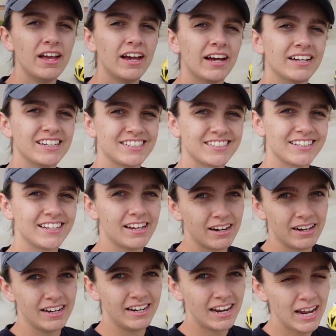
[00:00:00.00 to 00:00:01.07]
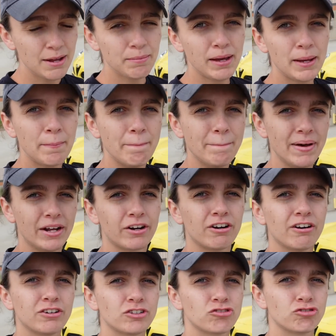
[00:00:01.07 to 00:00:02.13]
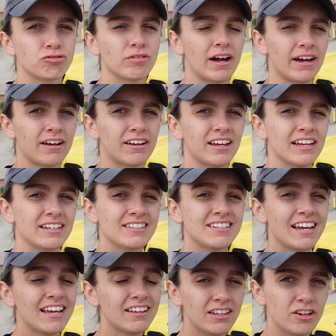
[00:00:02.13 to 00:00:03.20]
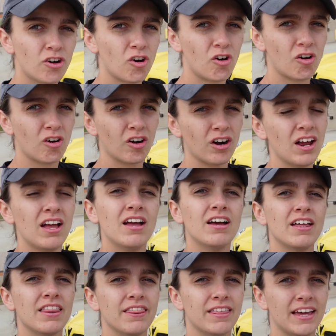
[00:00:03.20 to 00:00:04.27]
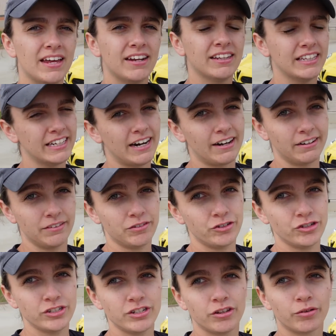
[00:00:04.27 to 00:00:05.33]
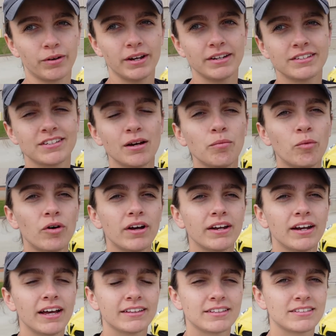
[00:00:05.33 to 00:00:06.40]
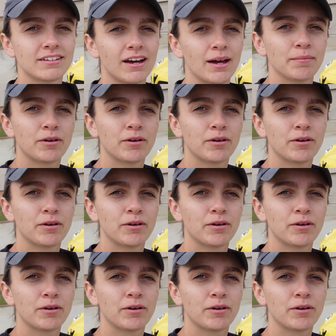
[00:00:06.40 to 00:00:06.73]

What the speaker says: and I said that name a better track and daily car than the 911 GT3. Someone at the time